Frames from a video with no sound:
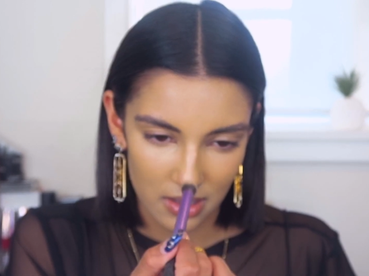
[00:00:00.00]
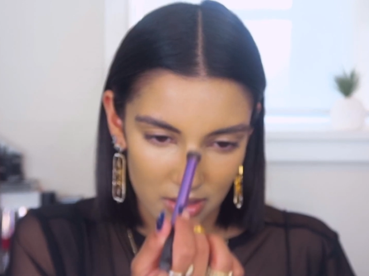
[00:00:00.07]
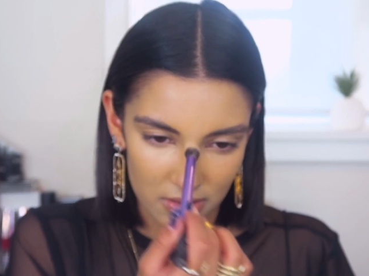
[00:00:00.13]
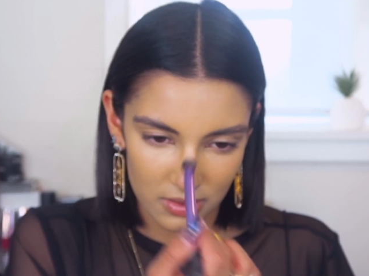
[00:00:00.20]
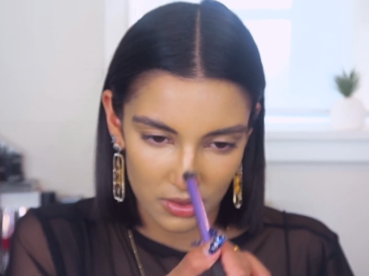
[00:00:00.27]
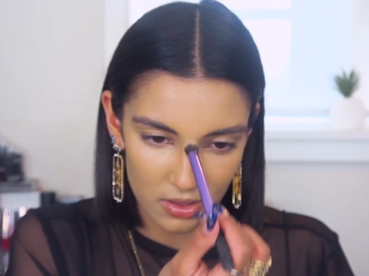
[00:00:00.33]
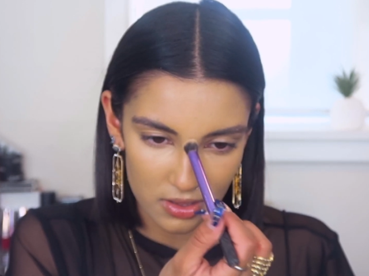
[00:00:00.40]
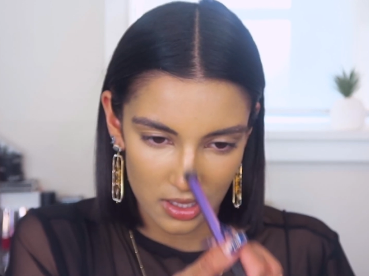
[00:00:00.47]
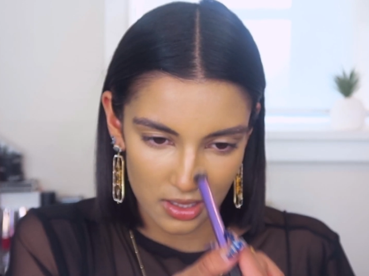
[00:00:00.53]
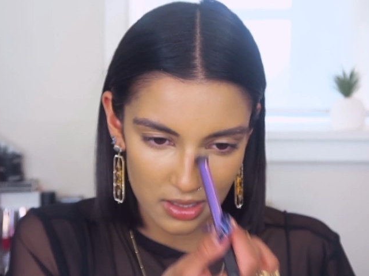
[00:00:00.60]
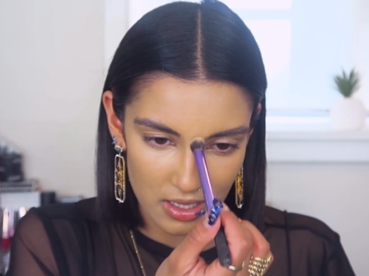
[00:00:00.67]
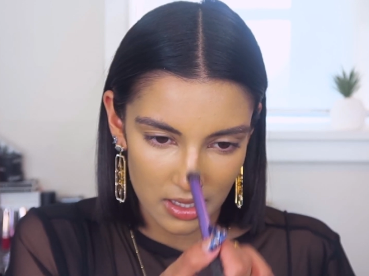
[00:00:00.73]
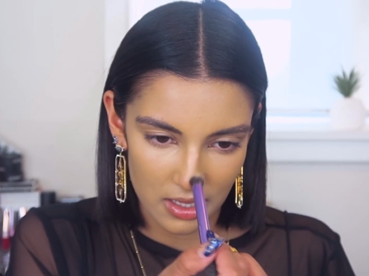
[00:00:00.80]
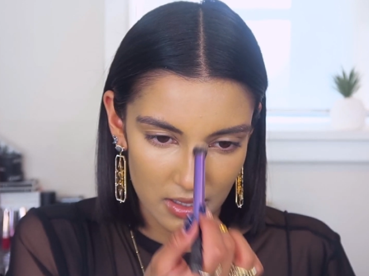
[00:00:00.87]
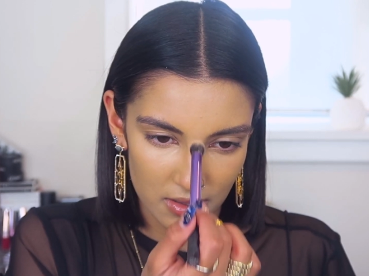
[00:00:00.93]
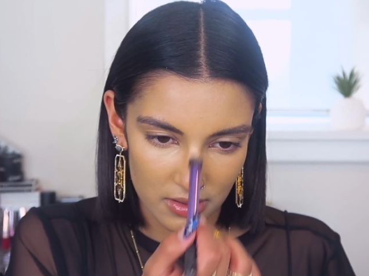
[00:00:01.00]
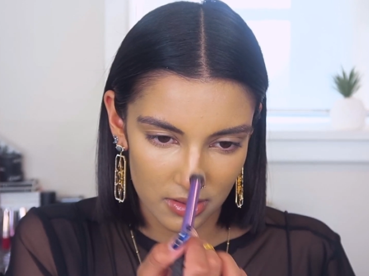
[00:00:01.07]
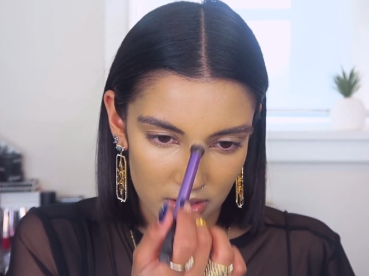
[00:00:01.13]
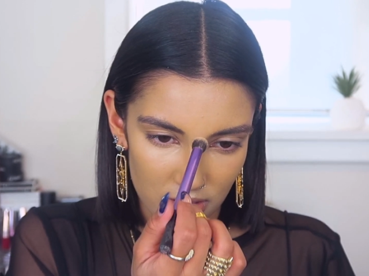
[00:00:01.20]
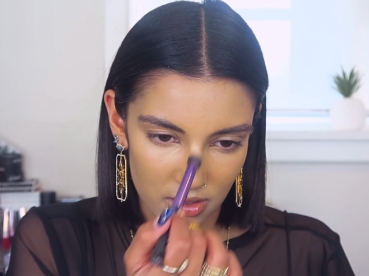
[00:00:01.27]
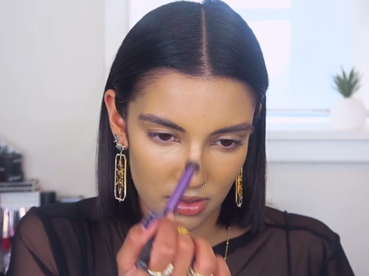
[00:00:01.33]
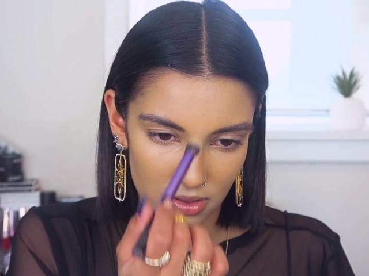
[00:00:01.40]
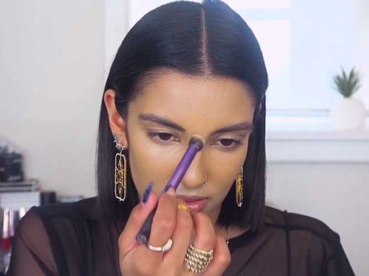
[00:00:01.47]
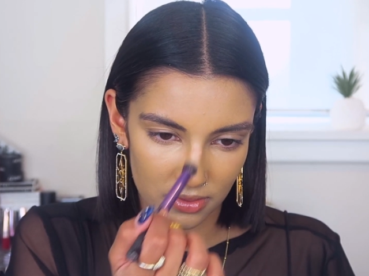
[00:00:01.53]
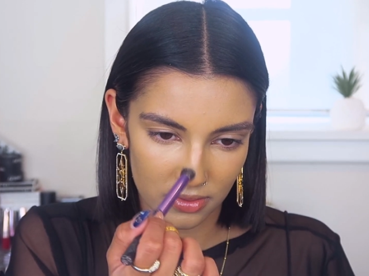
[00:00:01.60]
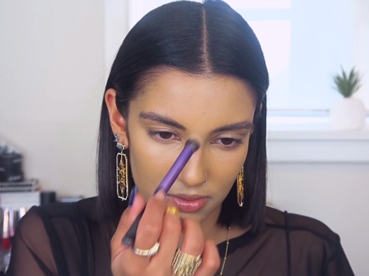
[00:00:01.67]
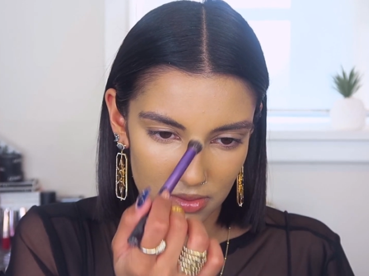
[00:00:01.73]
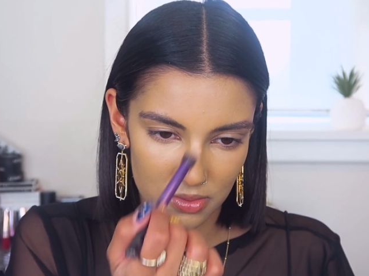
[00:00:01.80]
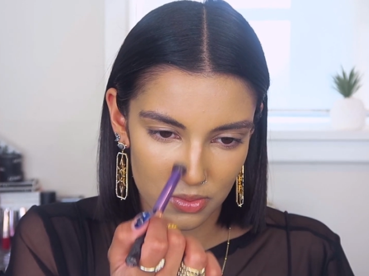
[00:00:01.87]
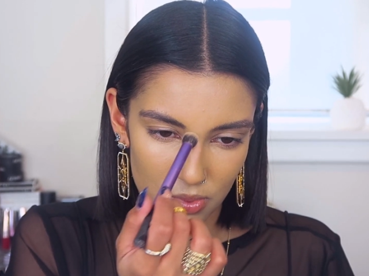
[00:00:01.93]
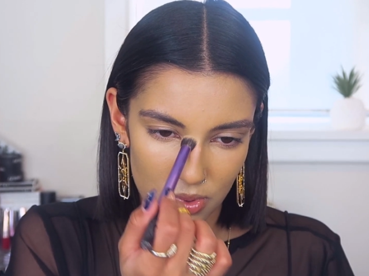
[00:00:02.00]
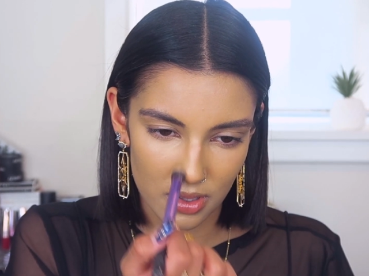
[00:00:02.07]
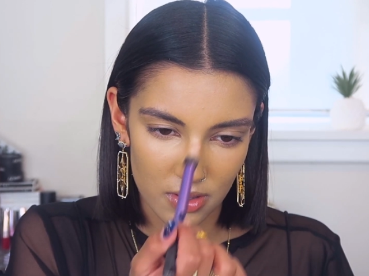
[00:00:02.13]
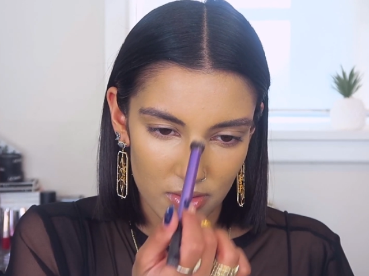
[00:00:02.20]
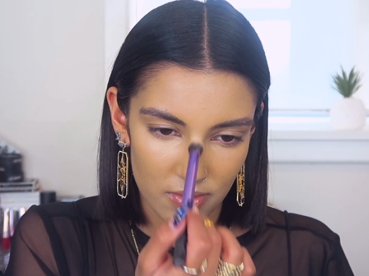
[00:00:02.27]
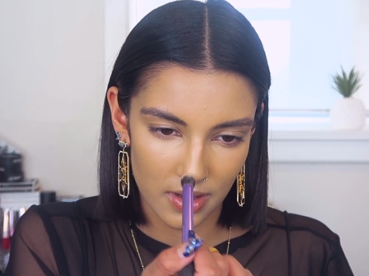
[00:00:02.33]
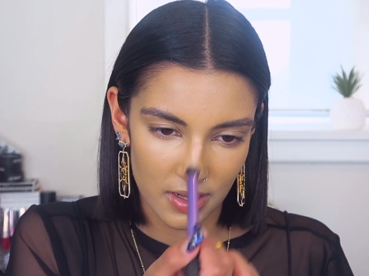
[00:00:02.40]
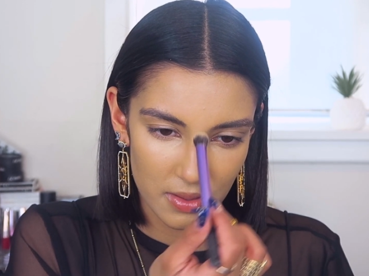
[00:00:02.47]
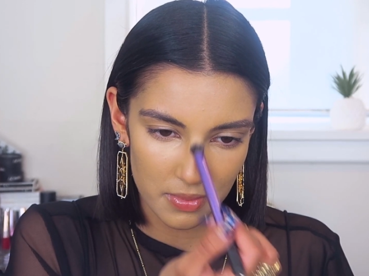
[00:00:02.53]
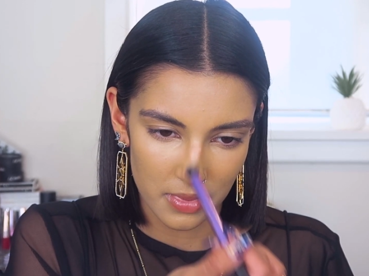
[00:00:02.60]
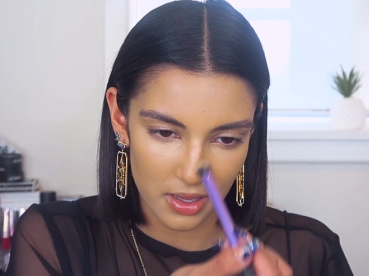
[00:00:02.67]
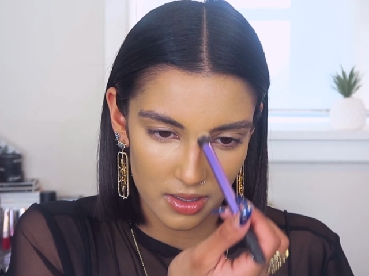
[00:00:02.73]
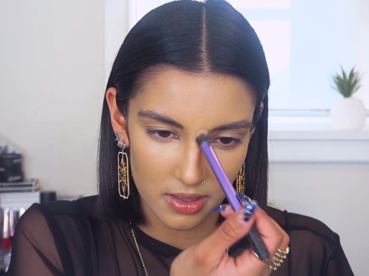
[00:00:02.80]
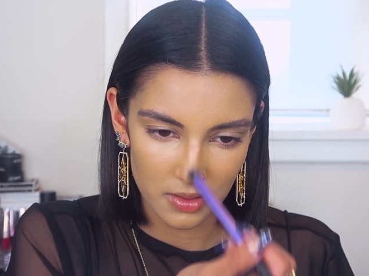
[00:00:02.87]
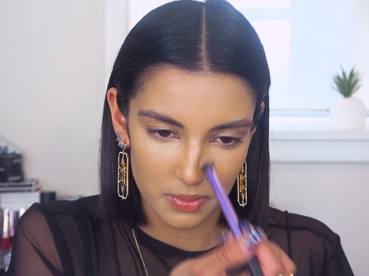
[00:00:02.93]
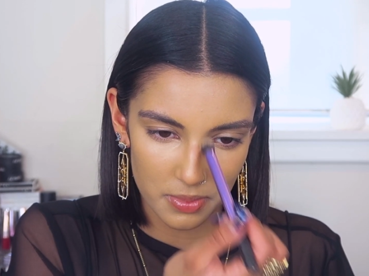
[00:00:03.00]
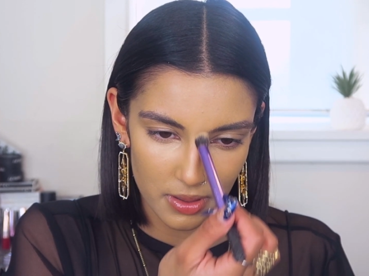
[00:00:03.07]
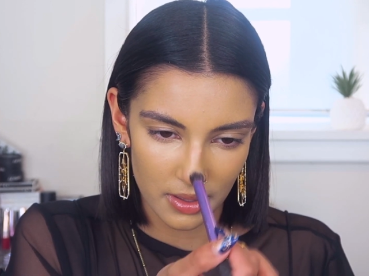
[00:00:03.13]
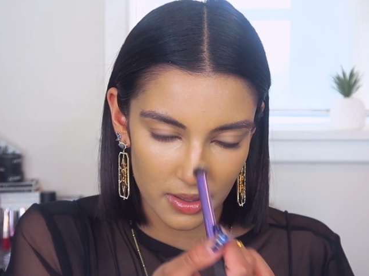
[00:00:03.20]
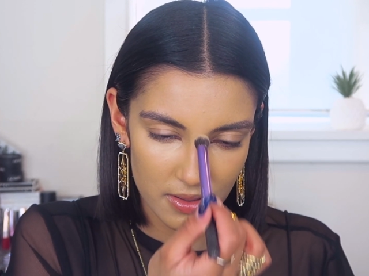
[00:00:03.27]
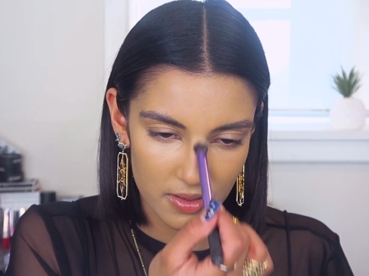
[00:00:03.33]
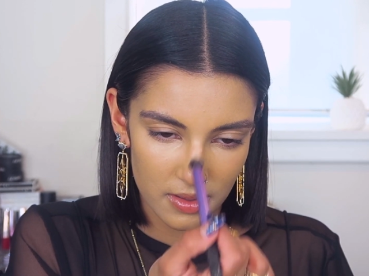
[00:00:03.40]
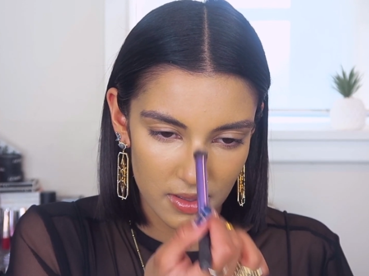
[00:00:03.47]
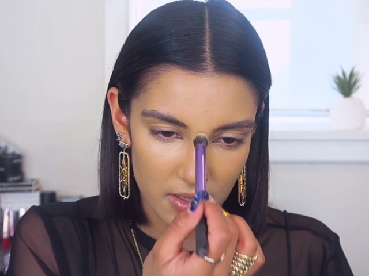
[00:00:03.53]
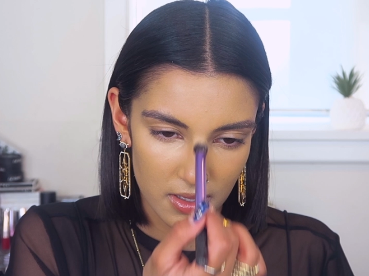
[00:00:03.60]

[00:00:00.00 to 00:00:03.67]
There's no technique here, so wouldn't recommend, but